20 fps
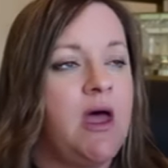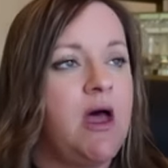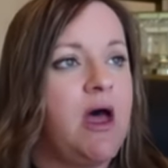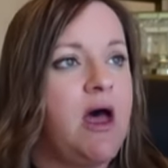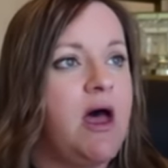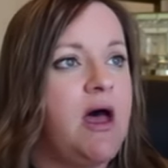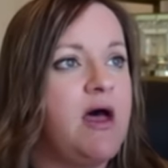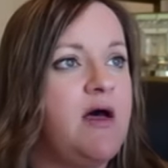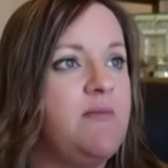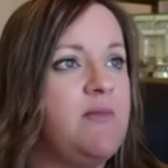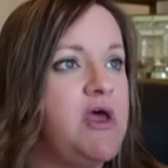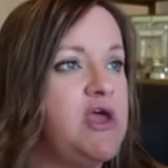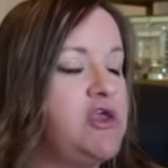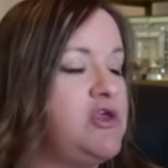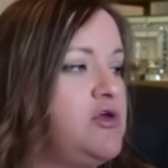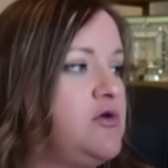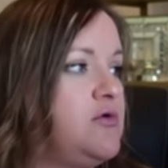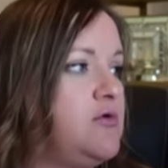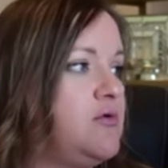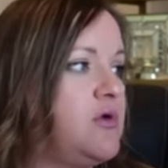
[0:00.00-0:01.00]
Um,
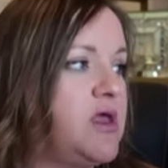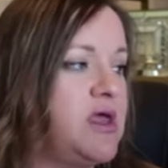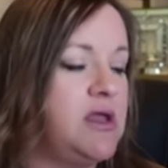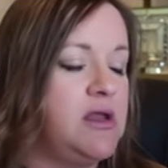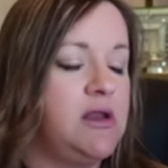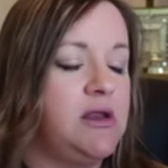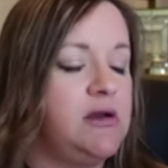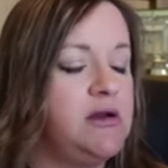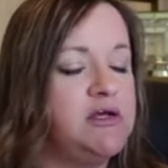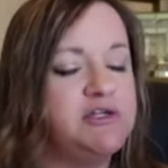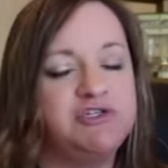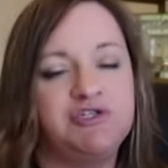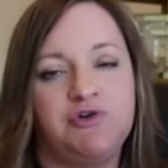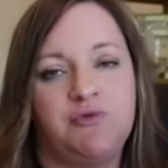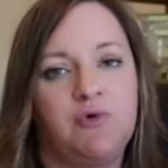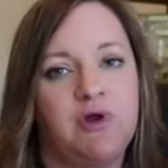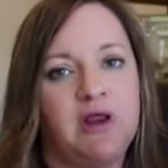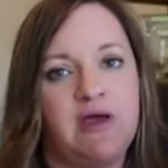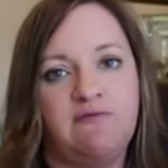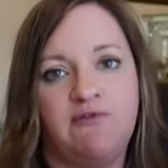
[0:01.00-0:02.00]
you can do
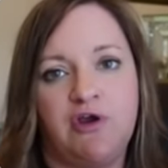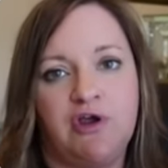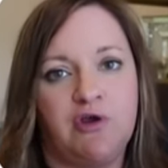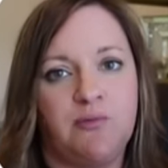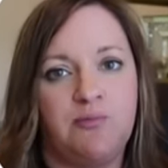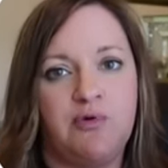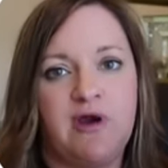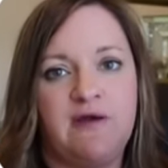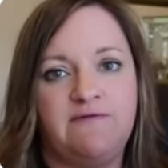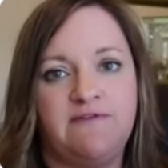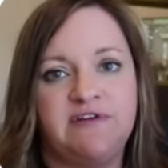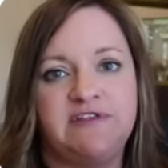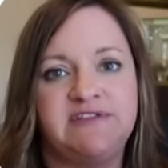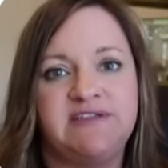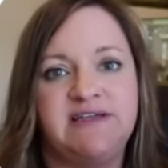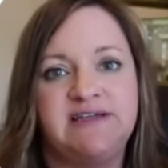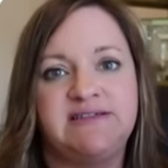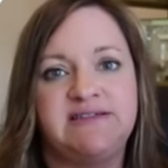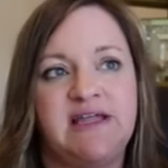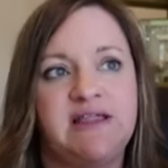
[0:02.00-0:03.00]
whatever your preference
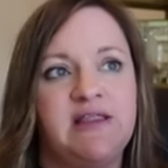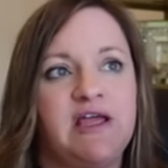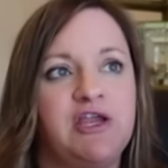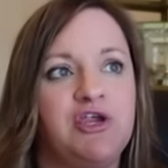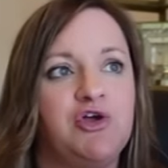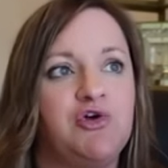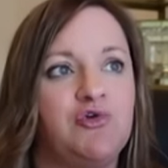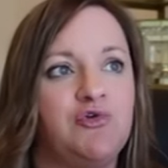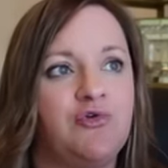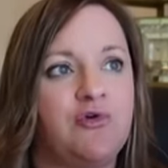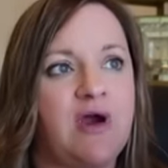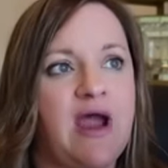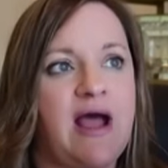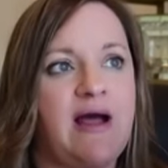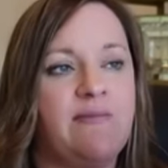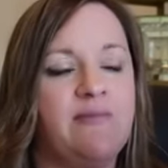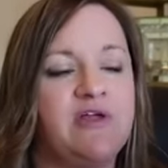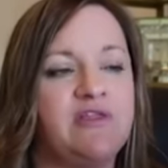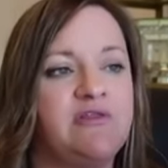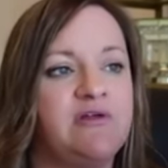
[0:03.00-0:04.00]
is, and then you'll
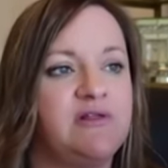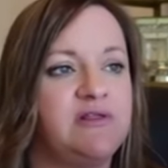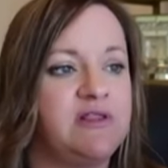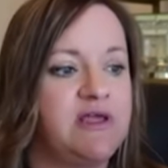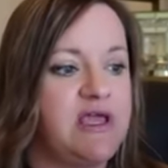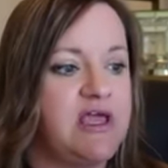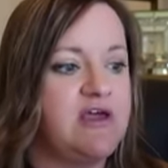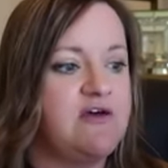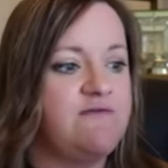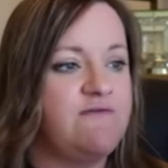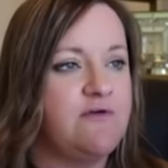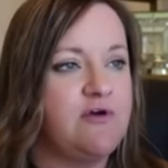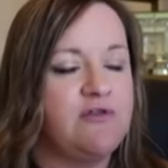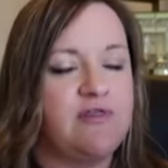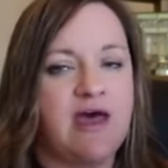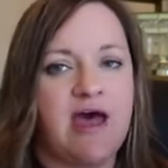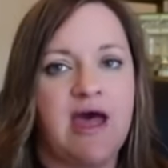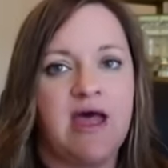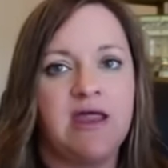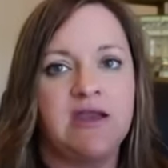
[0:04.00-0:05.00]
grab the link for
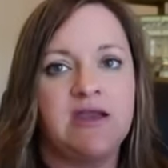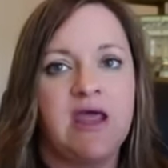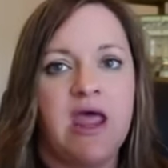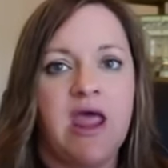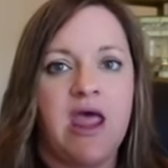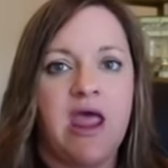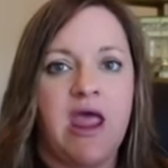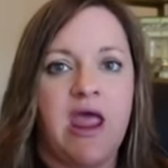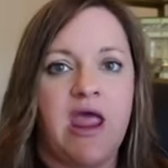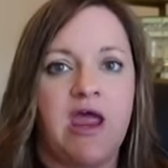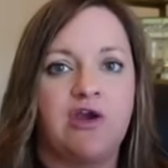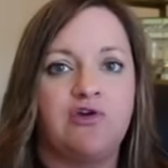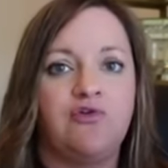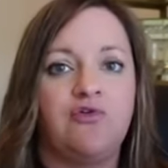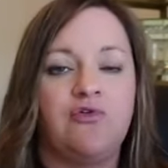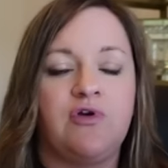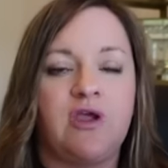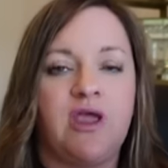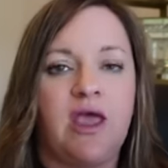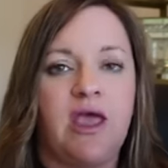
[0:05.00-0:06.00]
that and
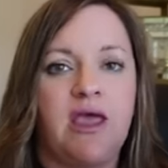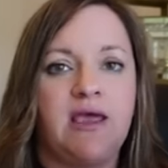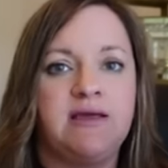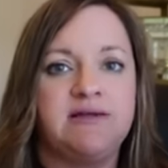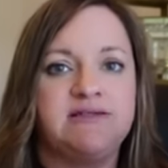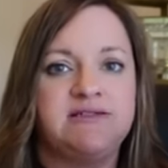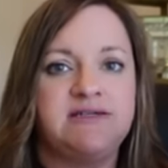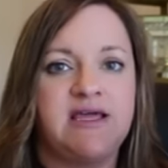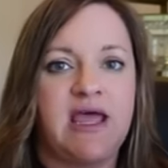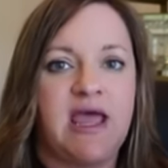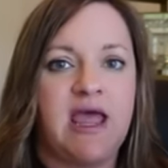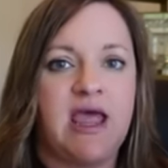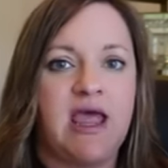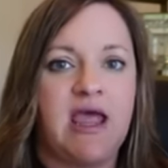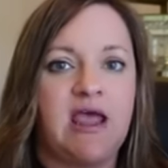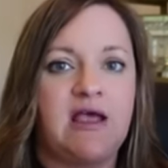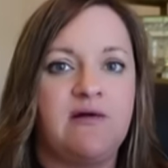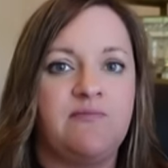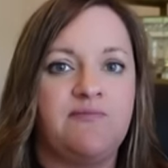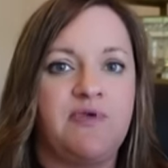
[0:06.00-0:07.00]
create
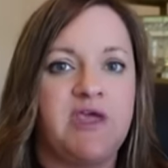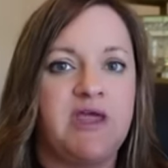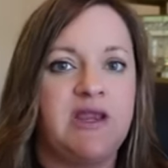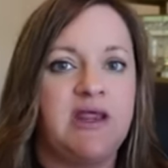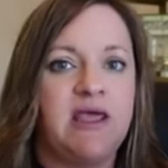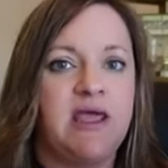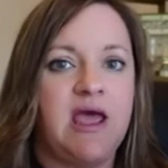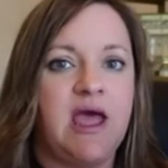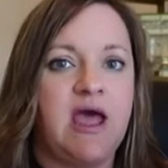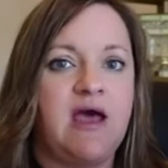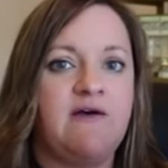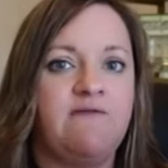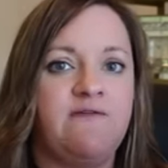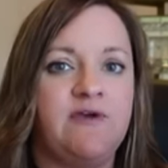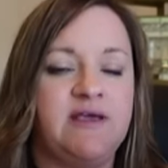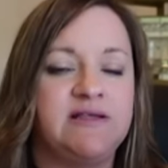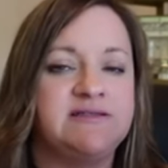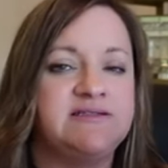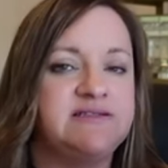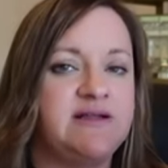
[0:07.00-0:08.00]
a PDF
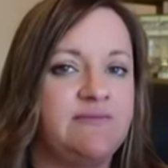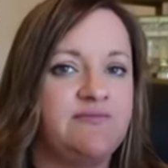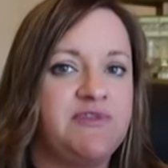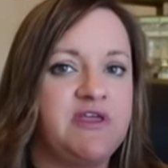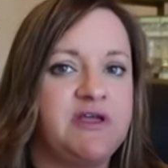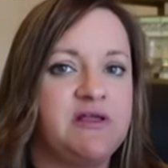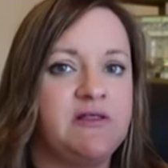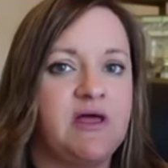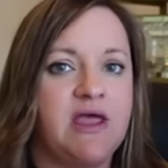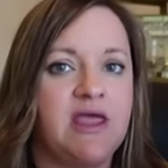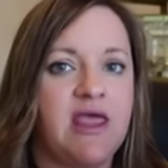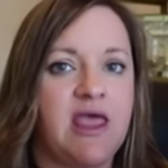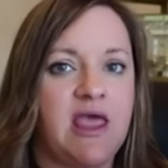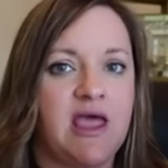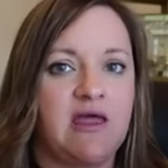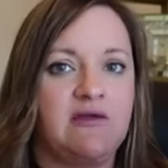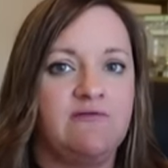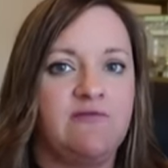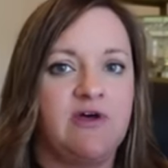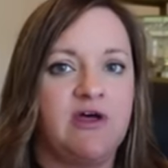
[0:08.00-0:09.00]
in something like
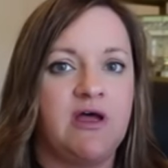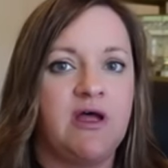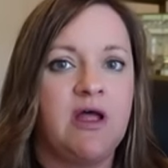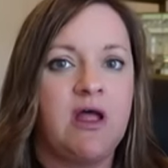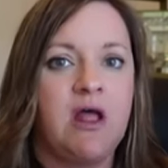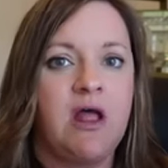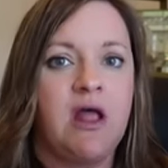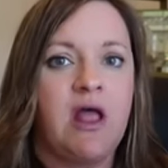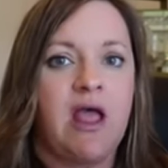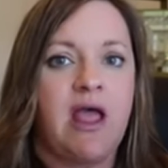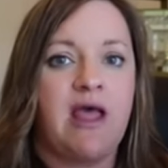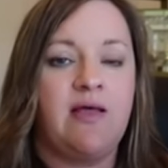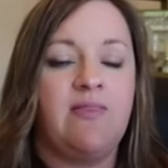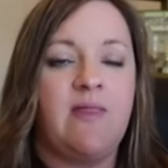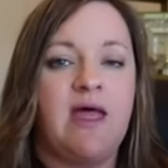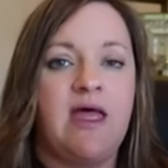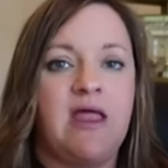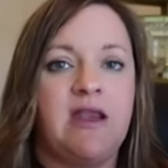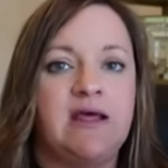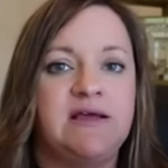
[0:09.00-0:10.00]
Canva and
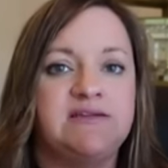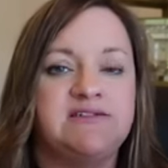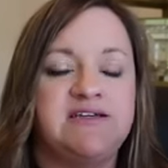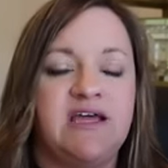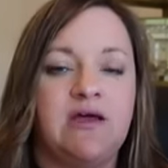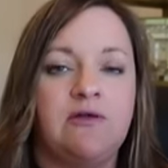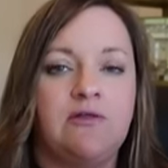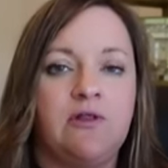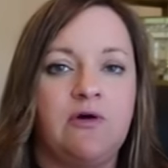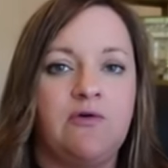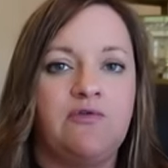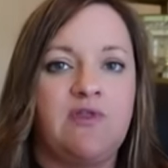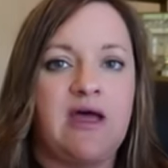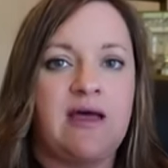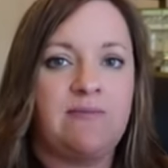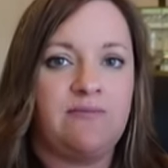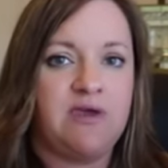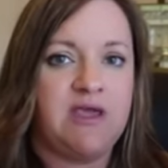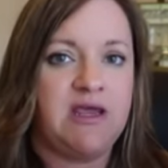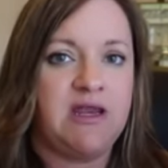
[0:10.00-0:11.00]
then download
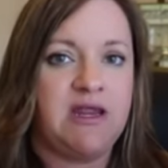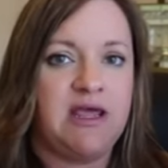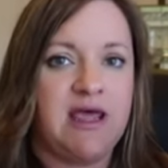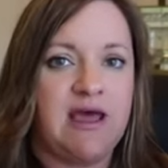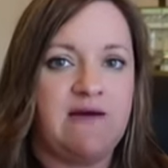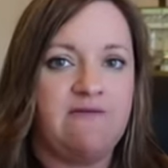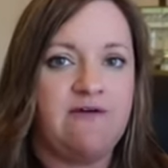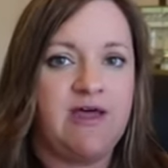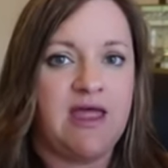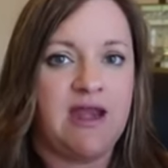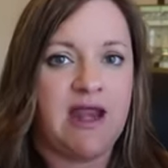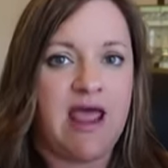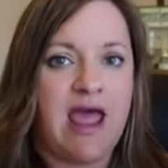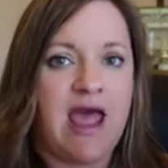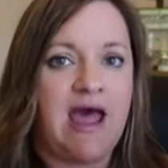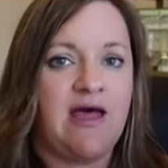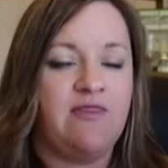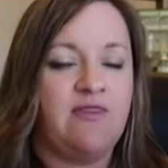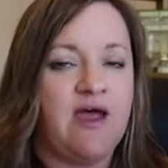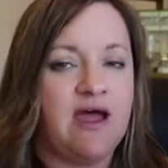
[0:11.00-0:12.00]
that PDF and
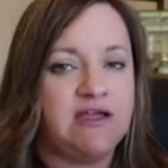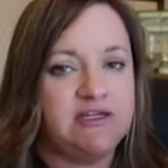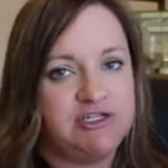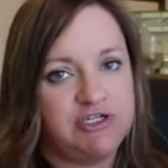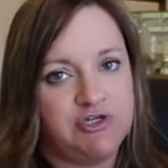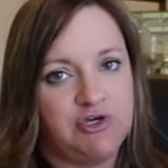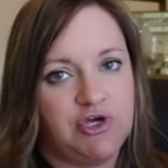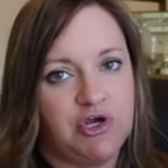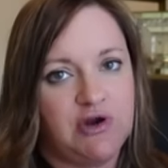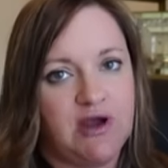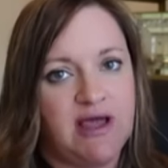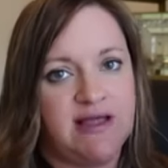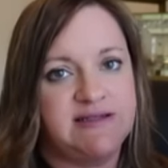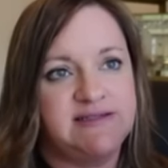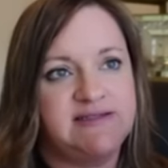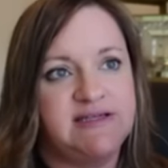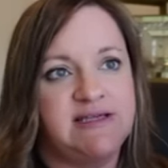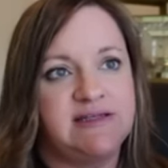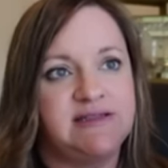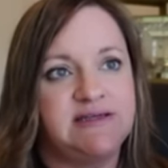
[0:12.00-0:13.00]
add that to your
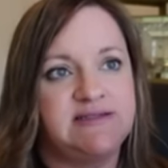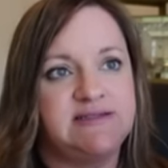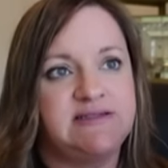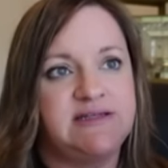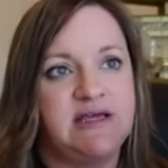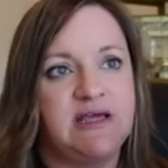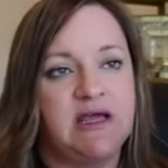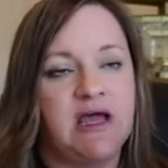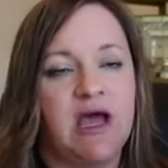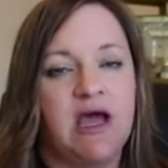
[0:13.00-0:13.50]
Etsy listing.